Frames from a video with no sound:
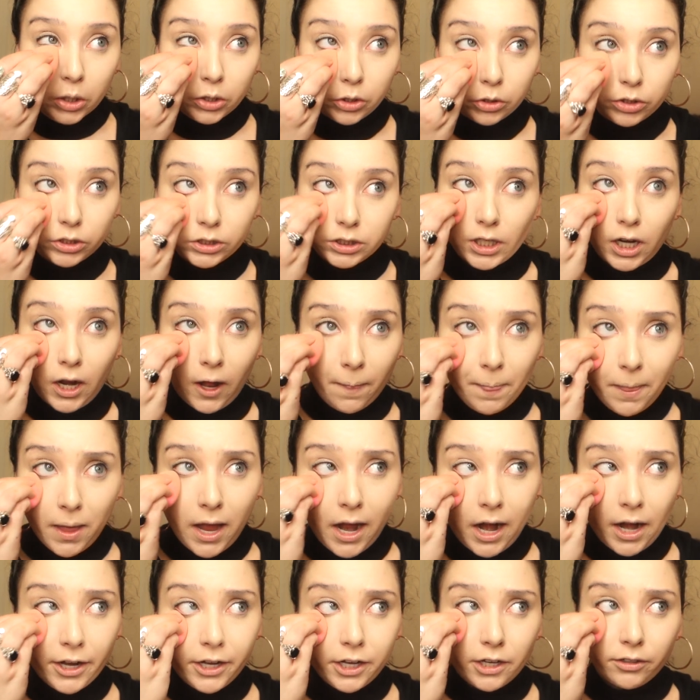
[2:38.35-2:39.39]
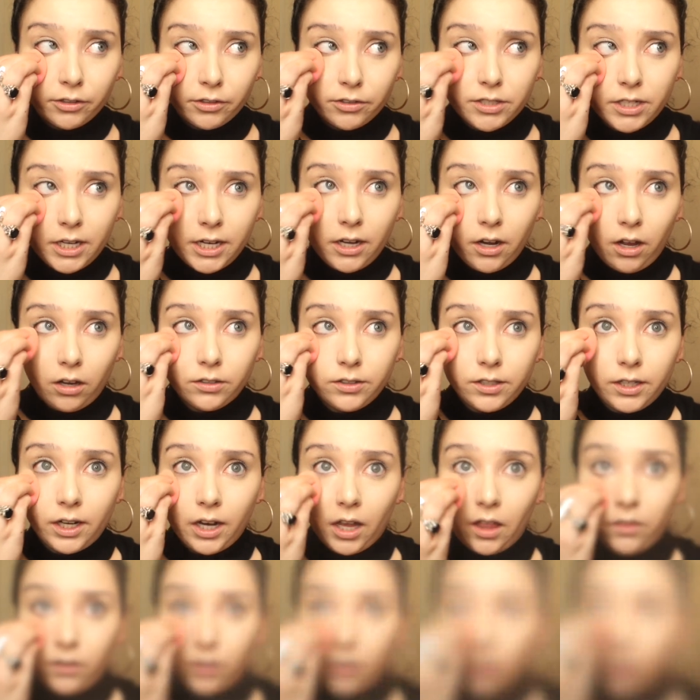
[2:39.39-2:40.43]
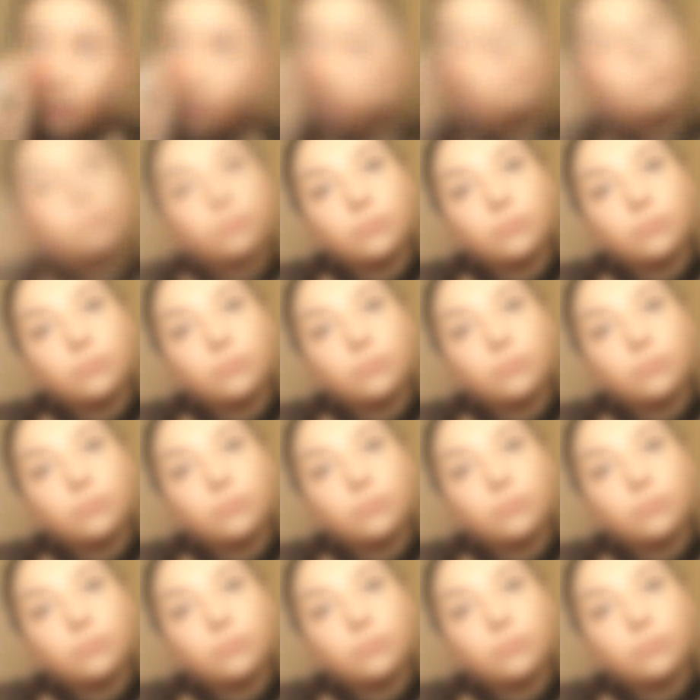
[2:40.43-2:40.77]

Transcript: So just cut that out of your routine altogether.